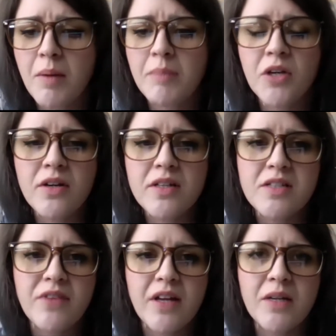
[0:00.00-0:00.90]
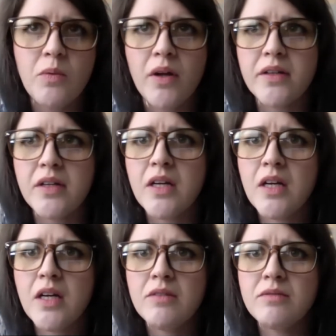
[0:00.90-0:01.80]
I'm curious if anyone
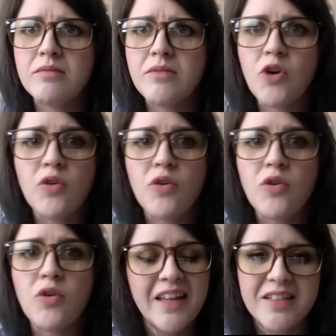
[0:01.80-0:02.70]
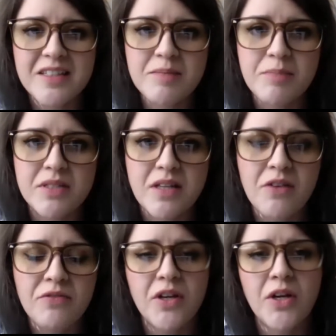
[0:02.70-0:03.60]
created anything
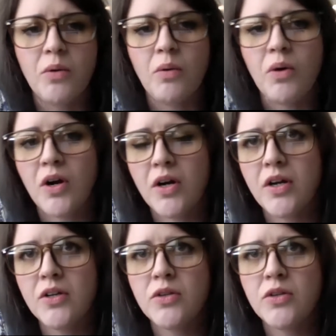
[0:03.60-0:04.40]
specific or